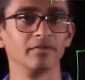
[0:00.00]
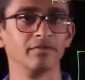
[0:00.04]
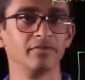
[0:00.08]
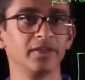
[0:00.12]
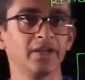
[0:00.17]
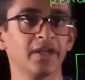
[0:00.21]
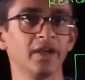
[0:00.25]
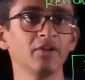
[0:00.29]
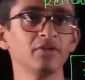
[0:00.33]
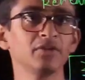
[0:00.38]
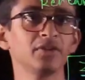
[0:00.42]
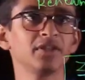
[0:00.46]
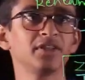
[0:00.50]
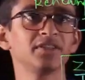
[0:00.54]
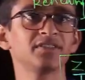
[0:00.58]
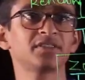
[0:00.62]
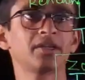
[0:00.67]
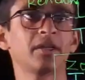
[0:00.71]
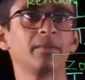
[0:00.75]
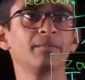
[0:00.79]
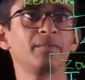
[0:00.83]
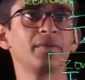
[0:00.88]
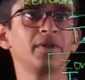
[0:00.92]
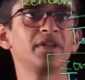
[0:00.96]
we have these
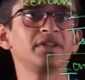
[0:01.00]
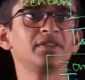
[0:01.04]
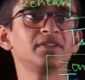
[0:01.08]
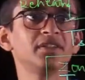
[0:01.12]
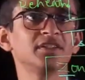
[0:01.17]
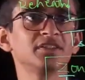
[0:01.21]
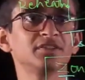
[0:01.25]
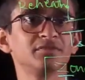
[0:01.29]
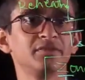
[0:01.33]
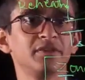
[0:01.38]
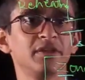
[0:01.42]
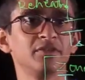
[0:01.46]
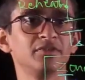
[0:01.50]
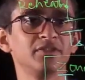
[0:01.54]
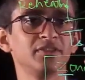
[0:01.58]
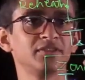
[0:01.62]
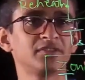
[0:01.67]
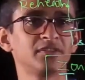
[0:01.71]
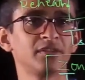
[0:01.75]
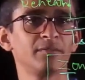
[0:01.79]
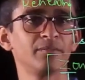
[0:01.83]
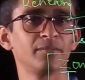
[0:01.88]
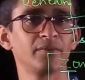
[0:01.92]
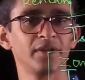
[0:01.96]
temperatures, we have this
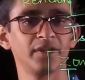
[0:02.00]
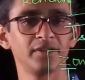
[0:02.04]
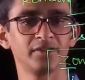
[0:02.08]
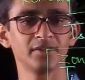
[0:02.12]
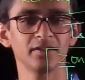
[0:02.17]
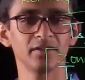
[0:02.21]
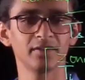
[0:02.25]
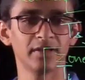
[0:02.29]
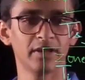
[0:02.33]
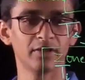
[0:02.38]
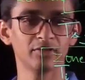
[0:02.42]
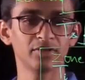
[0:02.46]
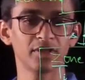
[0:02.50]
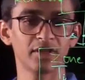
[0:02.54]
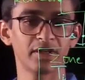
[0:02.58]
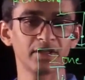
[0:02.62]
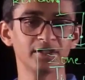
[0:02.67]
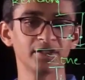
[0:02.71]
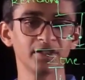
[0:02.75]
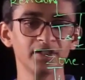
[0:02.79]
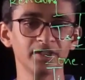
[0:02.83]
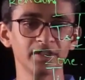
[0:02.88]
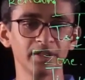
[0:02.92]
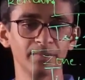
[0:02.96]
temperature. Now the
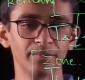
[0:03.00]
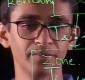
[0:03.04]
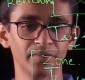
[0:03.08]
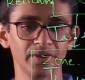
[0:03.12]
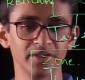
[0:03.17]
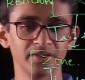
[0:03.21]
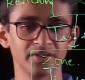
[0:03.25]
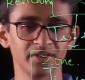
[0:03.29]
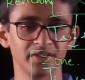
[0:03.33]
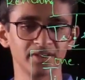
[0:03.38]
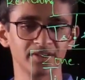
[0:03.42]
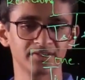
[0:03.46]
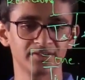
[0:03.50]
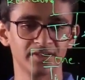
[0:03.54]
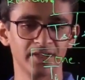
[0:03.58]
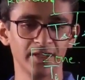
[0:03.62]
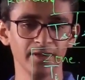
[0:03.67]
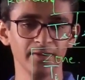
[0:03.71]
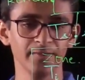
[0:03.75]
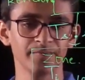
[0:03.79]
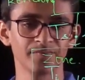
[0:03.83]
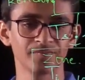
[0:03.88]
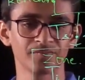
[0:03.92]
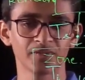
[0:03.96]
return temperature is
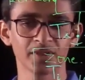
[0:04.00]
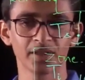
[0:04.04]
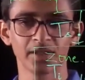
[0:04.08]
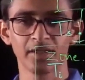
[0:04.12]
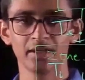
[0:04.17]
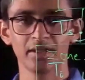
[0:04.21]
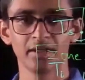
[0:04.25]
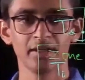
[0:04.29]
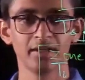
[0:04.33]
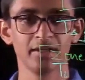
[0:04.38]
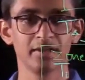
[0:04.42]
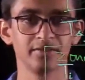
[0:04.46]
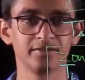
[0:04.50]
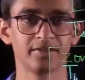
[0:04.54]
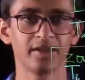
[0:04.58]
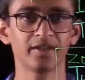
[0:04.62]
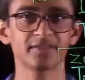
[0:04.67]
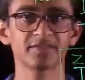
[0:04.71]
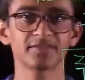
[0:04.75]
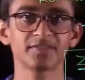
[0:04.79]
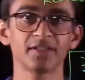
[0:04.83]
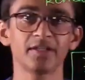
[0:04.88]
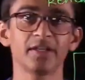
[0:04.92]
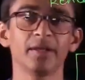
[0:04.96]
there.
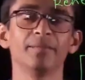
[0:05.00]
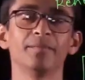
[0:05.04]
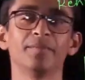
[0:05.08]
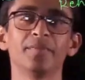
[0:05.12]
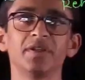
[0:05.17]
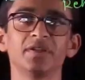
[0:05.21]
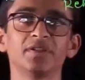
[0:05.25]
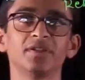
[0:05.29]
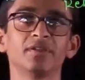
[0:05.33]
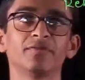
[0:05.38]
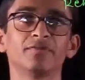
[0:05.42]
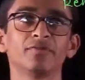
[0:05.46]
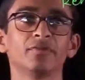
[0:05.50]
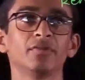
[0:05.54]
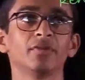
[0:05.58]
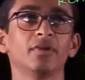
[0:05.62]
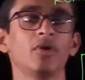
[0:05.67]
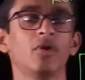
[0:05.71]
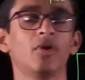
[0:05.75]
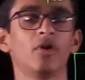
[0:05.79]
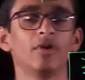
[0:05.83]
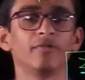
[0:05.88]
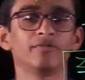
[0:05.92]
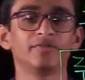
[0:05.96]
That's the temperature
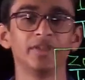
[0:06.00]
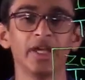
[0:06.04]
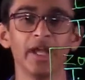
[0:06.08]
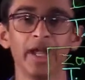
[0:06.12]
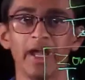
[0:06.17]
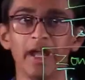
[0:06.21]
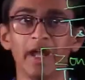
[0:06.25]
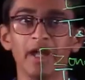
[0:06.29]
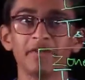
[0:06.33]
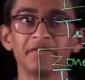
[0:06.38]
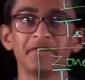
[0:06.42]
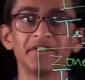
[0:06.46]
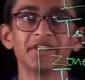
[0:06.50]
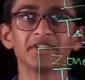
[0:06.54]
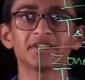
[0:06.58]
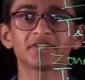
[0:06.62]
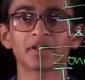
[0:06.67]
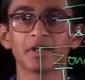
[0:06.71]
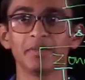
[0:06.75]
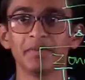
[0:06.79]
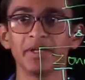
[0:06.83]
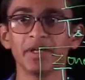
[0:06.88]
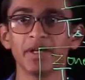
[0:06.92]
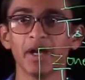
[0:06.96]
of the air which is
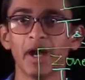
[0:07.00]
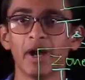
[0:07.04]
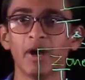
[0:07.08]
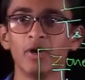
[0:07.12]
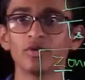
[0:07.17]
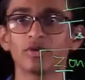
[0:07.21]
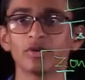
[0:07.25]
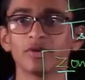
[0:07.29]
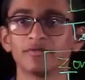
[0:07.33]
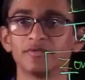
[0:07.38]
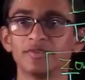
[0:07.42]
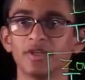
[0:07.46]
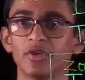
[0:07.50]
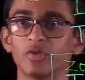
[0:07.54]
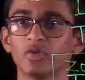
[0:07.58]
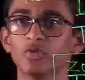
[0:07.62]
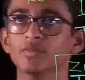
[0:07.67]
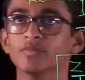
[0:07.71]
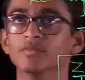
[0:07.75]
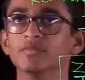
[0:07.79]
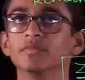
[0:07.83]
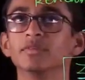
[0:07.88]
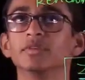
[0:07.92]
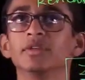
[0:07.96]
coming out of the
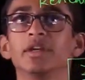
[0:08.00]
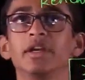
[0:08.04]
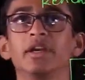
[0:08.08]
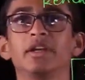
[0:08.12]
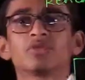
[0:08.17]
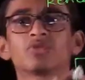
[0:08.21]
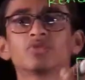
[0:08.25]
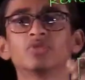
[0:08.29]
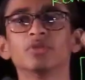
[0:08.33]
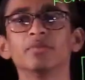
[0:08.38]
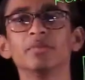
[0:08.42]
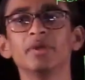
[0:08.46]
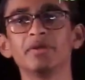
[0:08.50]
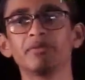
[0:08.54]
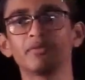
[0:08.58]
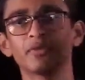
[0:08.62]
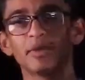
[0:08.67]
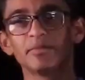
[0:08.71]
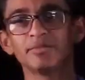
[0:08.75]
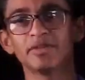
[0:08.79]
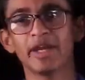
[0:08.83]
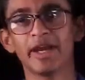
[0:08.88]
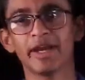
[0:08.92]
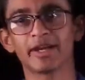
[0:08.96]
room. It could be
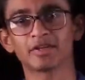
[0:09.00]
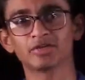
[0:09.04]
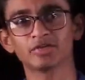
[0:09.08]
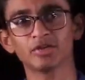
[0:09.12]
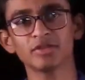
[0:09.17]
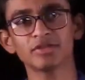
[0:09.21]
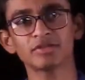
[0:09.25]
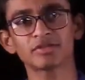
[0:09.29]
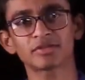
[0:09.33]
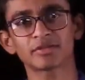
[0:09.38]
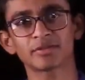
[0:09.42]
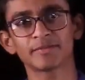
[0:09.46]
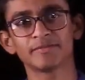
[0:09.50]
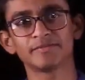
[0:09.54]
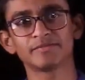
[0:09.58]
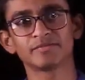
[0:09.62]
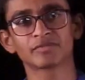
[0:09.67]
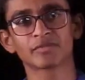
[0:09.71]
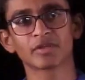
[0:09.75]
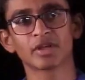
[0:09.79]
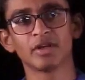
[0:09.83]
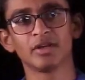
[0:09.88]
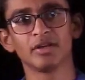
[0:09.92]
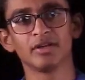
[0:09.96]
from the exhaust
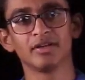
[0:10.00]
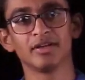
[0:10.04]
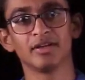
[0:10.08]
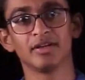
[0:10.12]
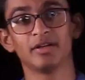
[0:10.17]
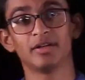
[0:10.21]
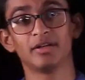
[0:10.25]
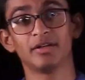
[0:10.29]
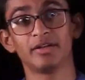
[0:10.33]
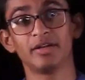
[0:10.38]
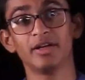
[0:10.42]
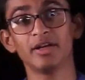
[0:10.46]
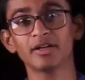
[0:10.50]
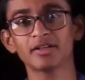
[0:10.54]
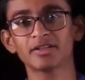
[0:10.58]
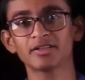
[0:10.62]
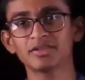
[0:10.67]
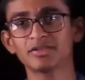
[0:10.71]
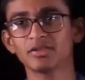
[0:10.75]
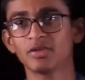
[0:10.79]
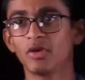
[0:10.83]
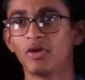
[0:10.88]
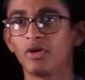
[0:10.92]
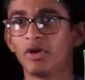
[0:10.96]

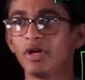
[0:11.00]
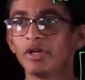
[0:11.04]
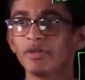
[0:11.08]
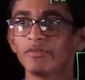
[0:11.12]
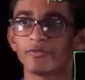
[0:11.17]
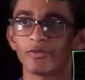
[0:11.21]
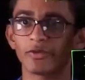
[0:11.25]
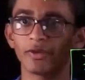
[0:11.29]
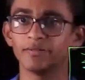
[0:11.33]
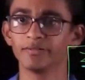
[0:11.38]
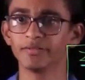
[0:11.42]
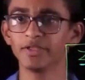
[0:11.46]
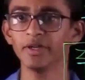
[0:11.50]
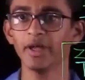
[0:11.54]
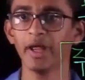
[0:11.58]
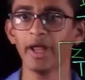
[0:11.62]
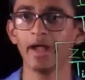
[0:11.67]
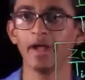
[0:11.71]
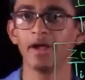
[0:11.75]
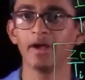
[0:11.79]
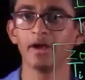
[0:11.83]
ducts or from the